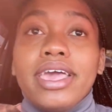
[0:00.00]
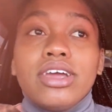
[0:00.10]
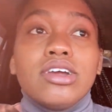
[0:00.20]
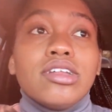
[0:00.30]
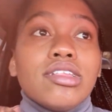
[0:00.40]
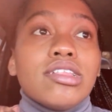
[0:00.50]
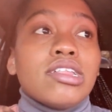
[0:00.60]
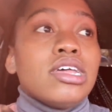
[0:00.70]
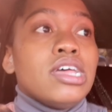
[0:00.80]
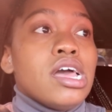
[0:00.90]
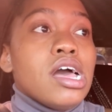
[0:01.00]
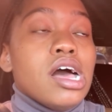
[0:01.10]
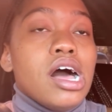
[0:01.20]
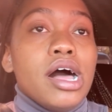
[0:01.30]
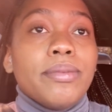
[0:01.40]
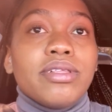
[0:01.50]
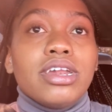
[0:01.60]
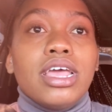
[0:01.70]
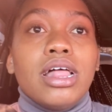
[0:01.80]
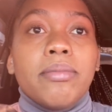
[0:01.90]
ears. It's
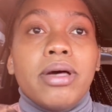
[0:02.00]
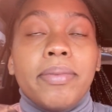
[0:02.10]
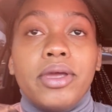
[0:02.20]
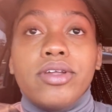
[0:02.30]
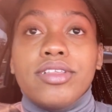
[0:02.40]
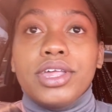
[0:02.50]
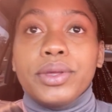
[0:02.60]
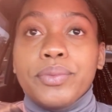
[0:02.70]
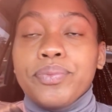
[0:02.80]
gonna help my piercing.